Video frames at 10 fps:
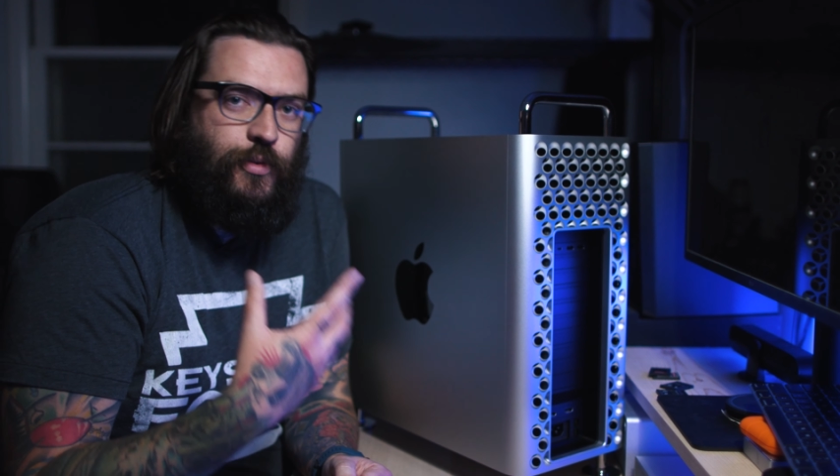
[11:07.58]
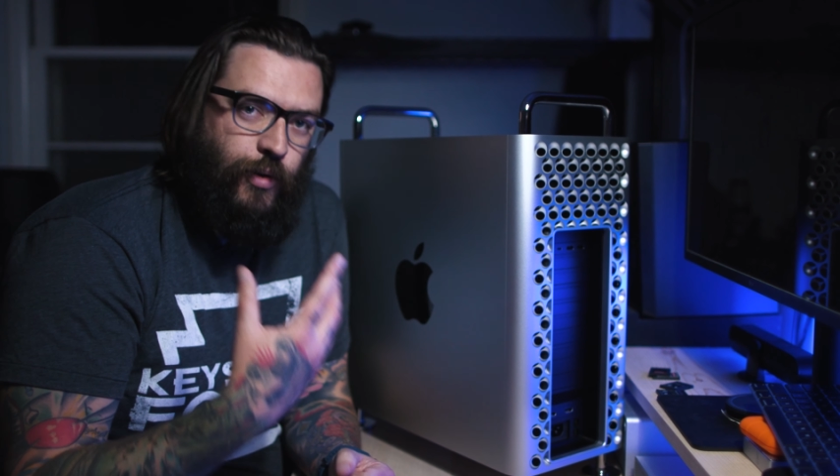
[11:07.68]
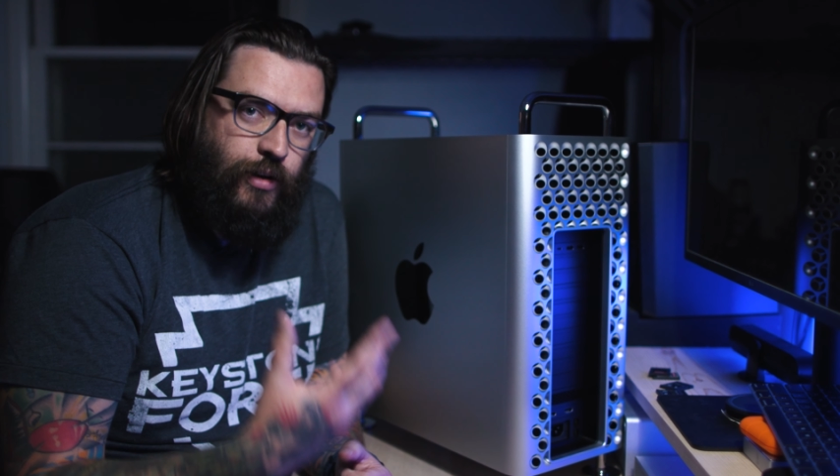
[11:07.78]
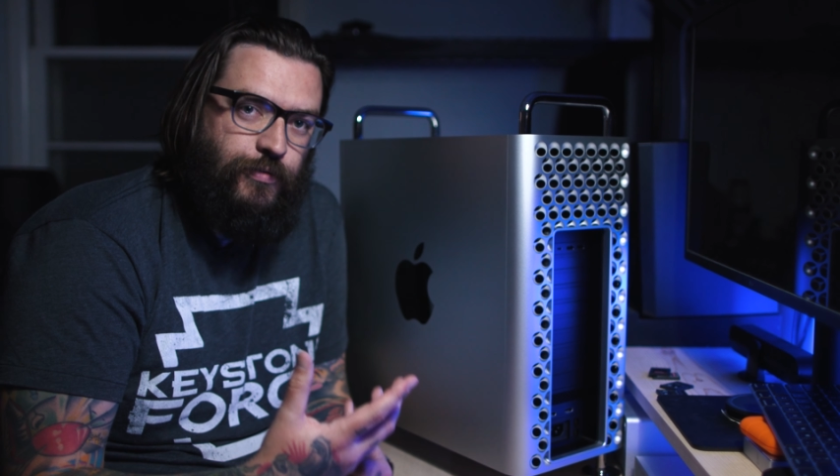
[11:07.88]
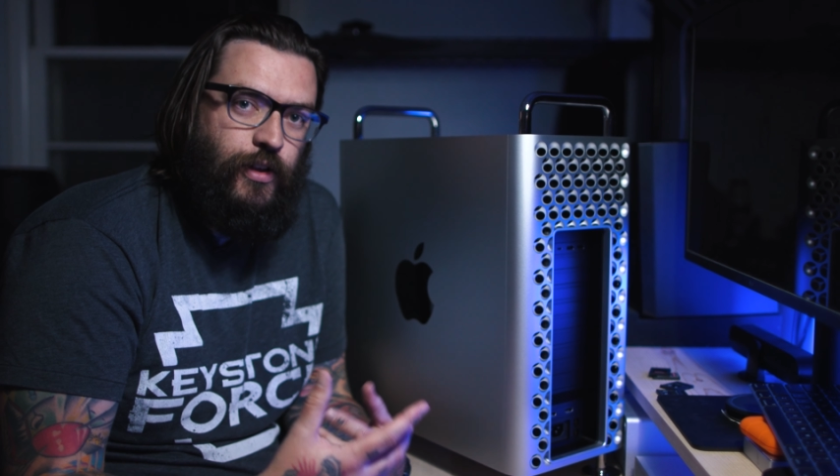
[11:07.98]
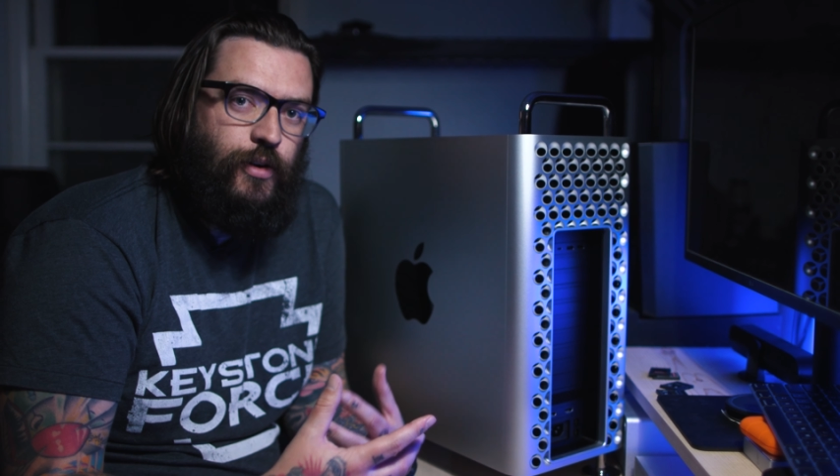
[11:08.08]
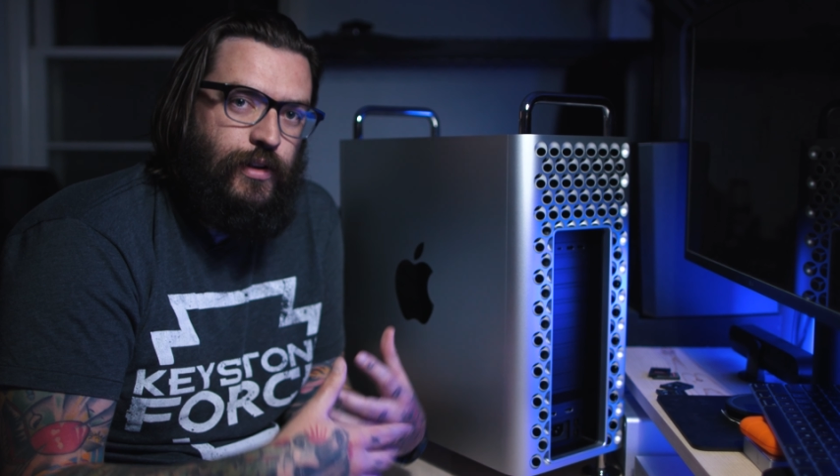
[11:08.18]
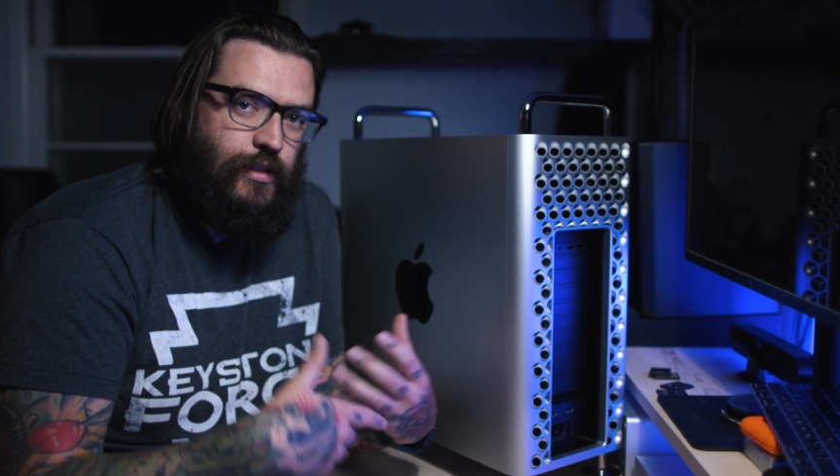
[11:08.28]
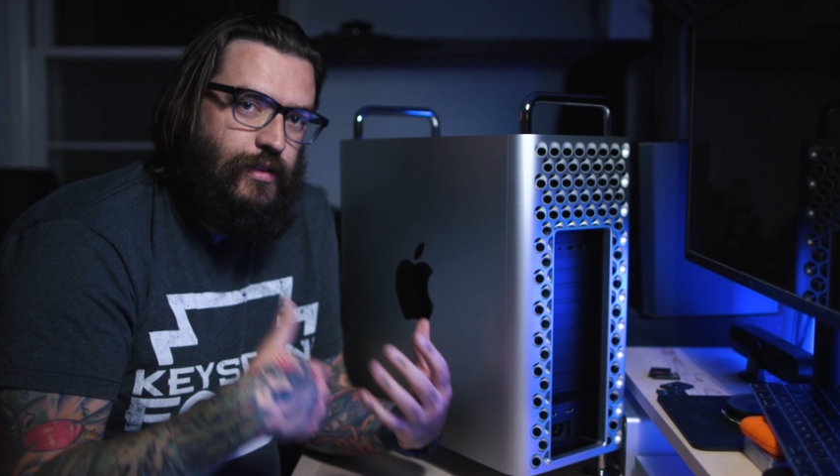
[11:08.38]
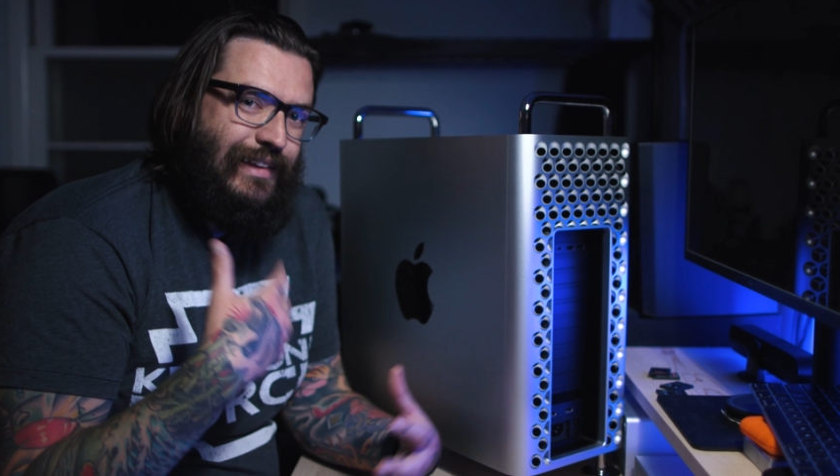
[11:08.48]
your workflow
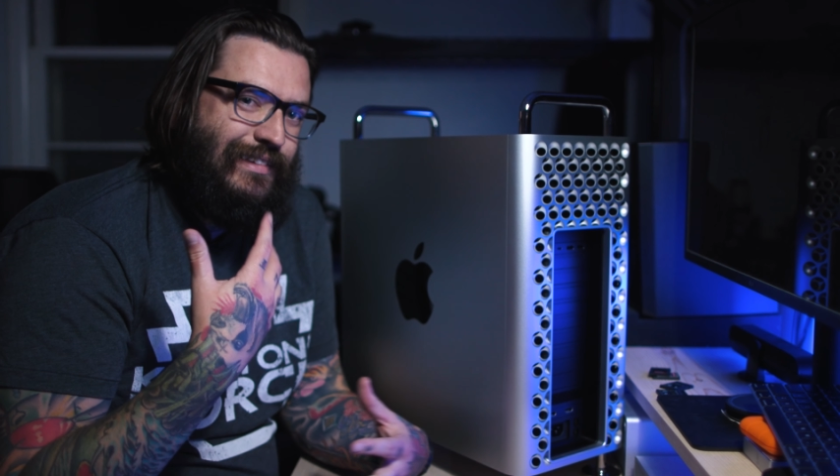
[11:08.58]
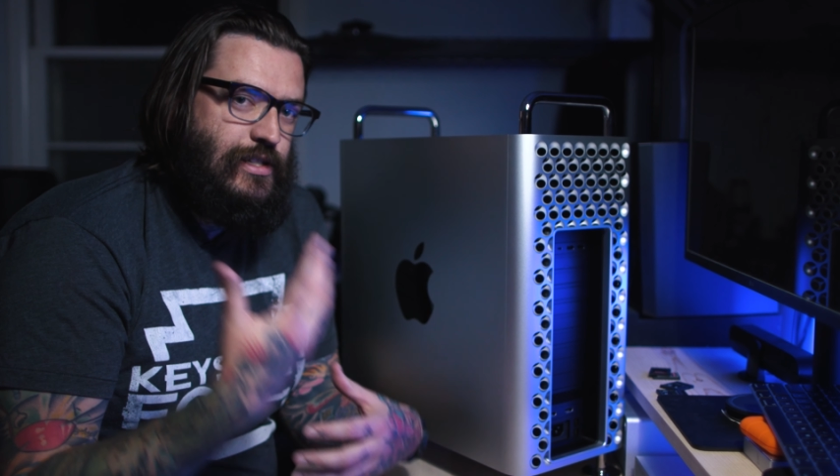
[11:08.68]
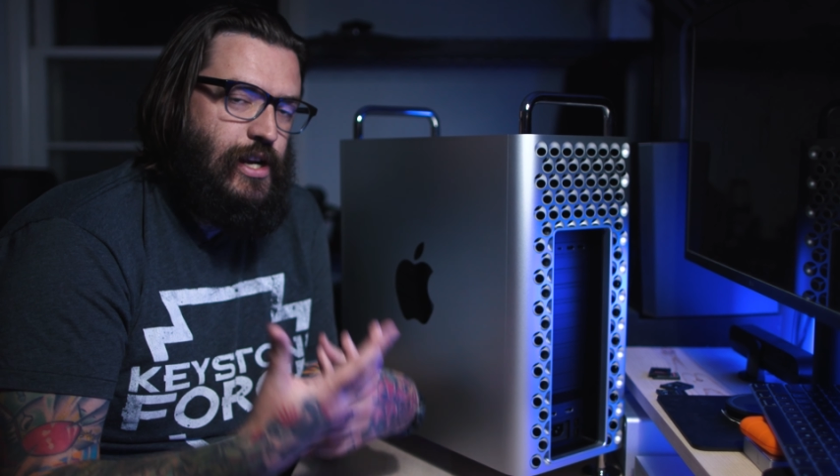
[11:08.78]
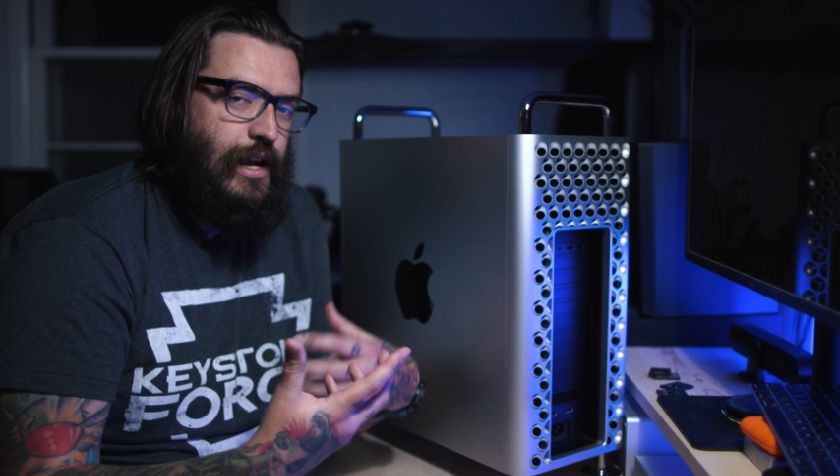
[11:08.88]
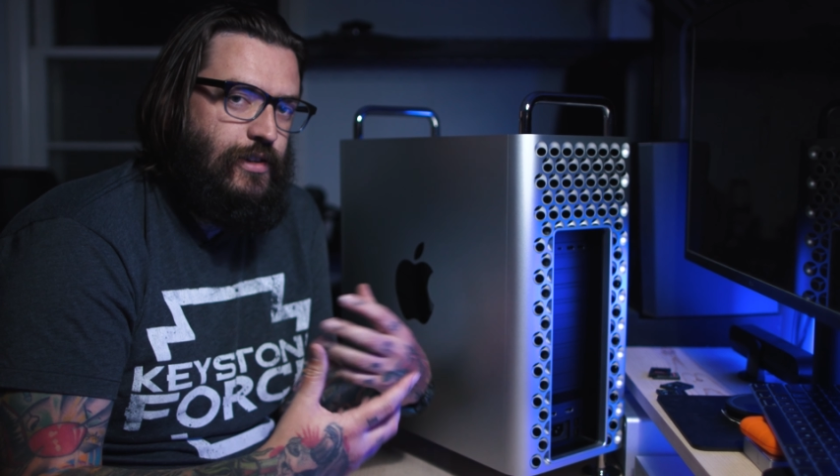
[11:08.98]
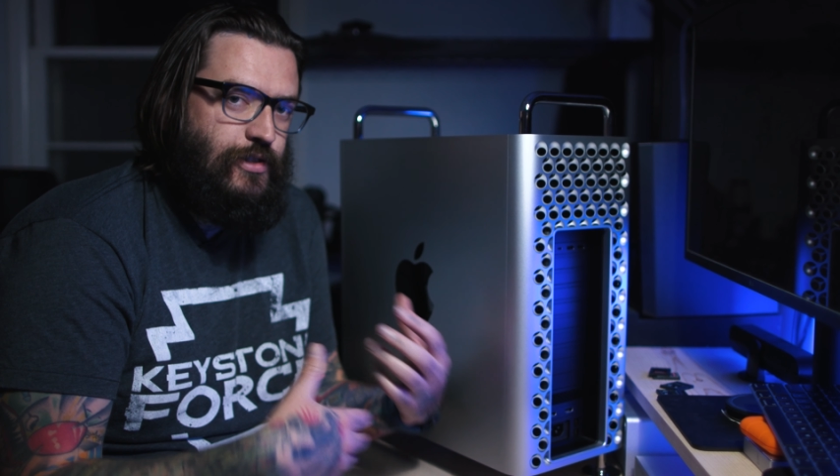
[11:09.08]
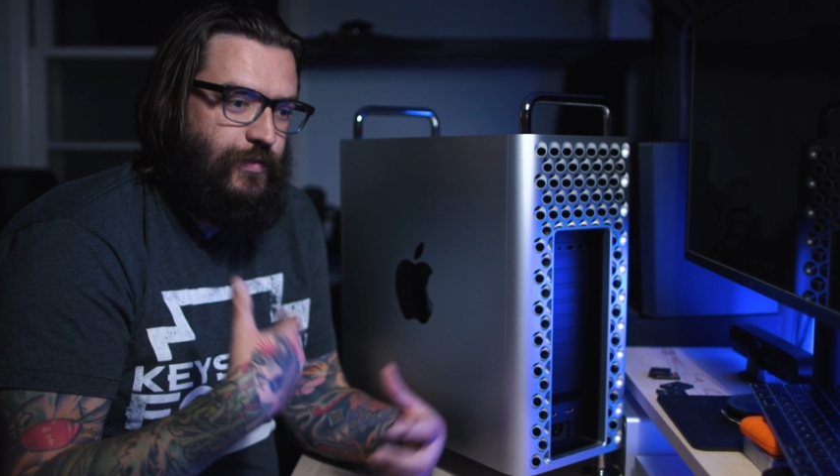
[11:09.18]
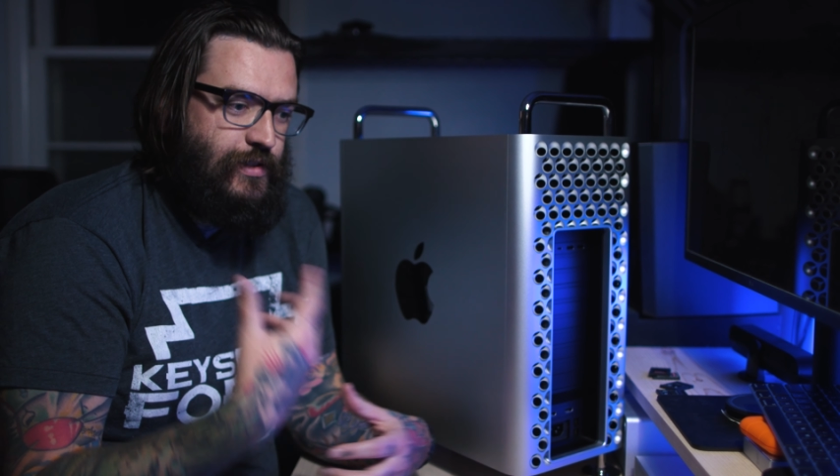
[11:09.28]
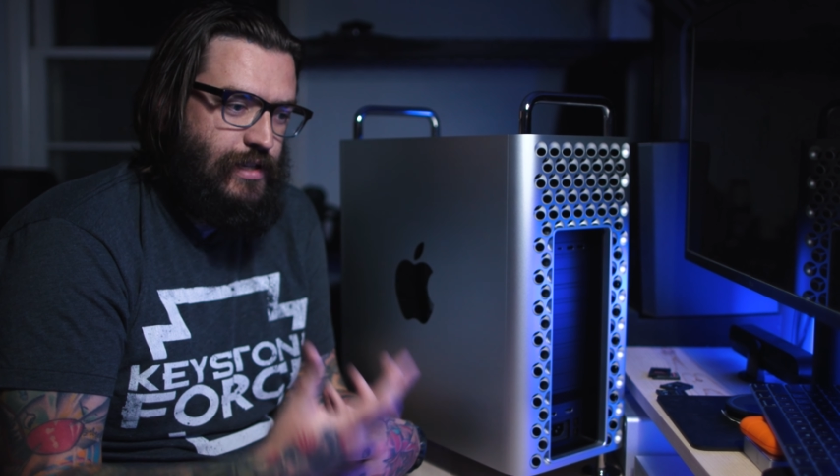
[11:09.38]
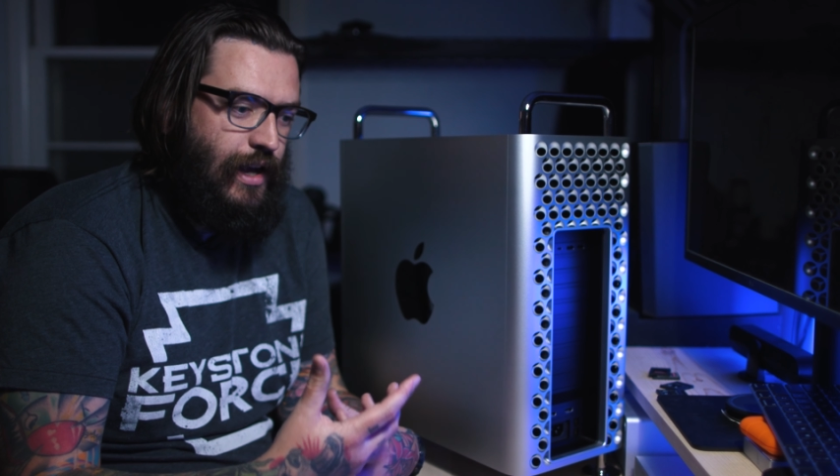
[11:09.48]
and things change
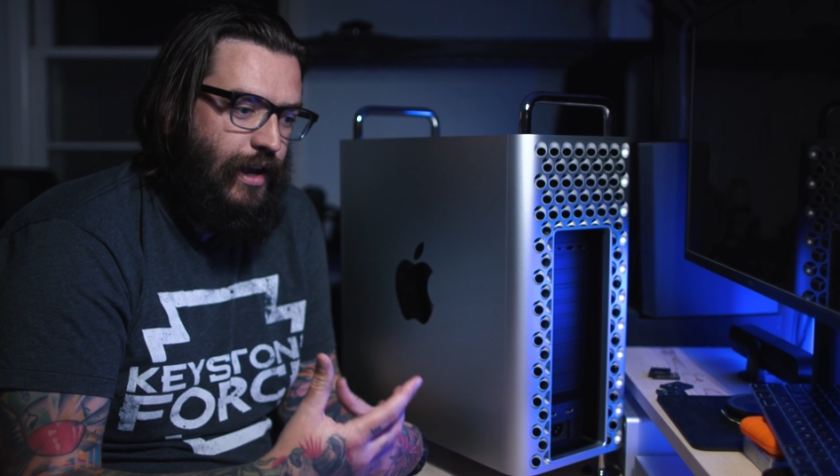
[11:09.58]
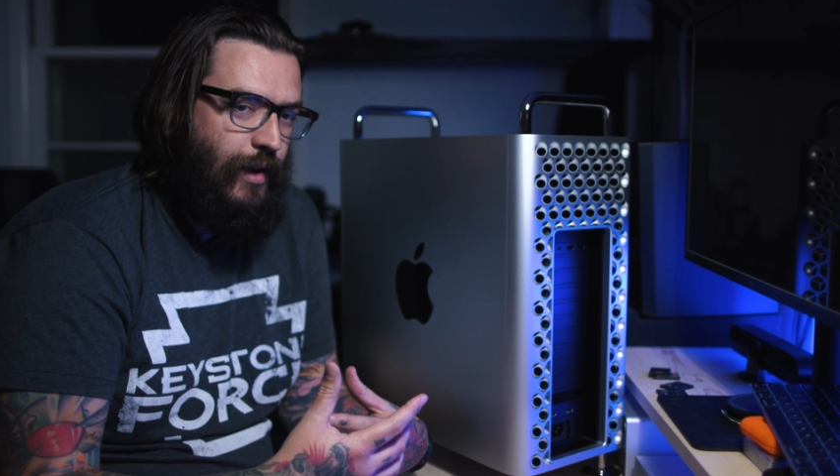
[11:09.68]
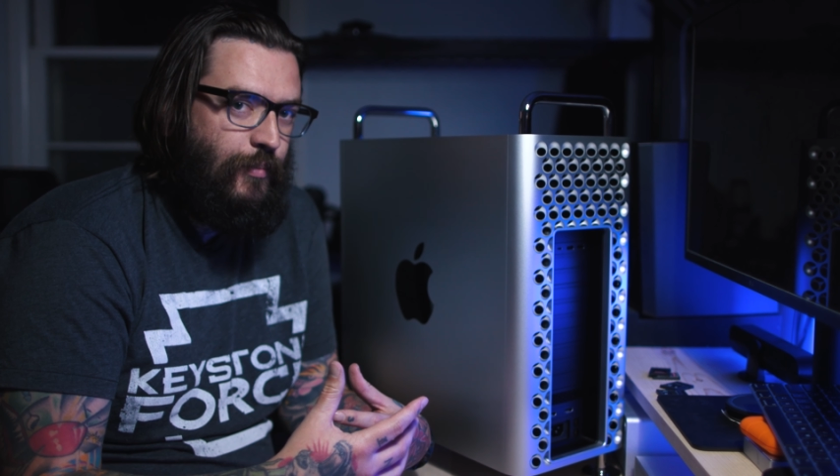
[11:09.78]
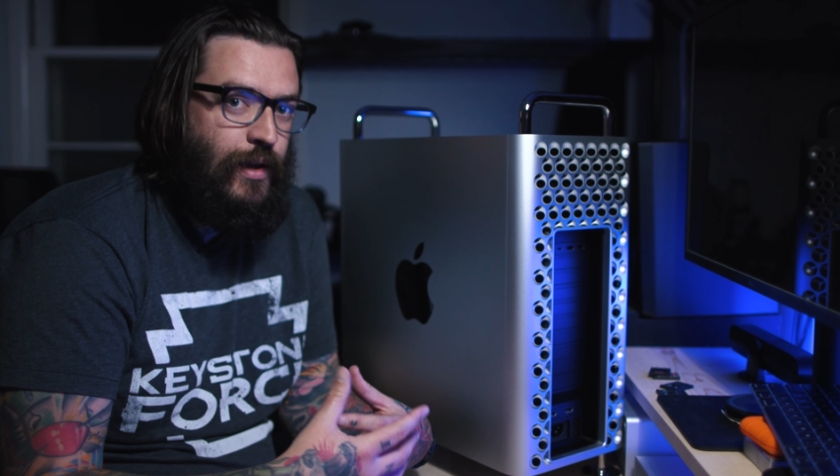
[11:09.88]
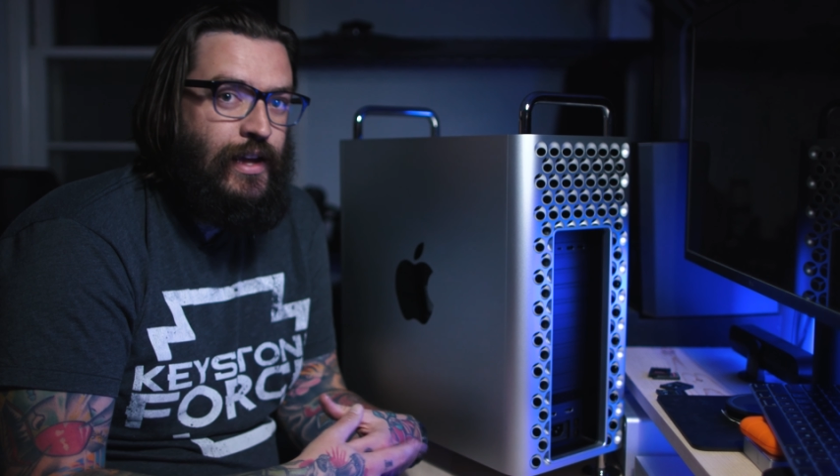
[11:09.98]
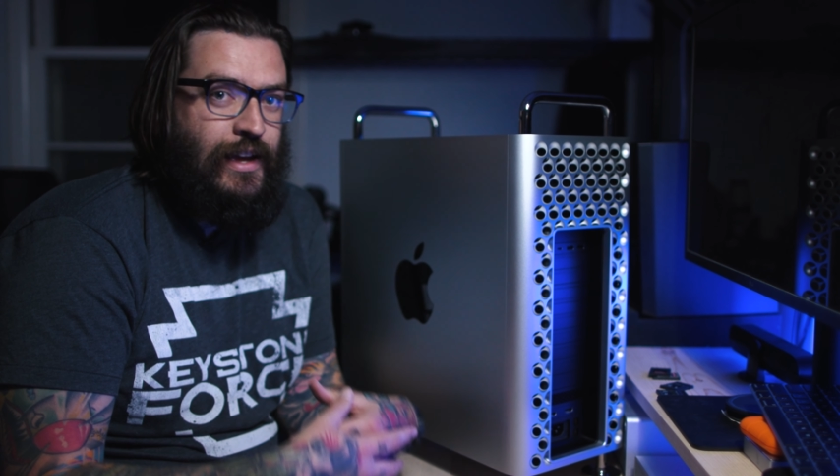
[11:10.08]
over time.